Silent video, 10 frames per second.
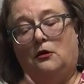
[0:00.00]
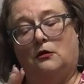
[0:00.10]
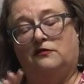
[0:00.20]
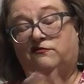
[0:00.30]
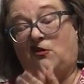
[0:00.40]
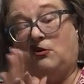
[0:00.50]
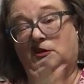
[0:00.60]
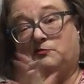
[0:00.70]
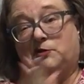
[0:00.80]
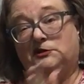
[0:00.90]
Or The Frog and
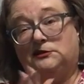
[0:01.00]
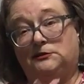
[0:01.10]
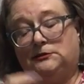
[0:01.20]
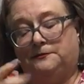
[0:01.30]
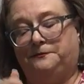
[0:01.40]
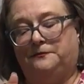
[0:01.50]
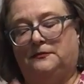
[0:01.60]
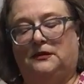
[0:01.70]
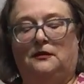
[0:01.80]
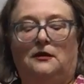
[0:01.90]
the Princess.
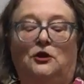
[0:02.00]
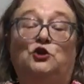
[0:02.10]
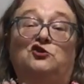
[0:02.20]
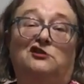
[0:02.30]
You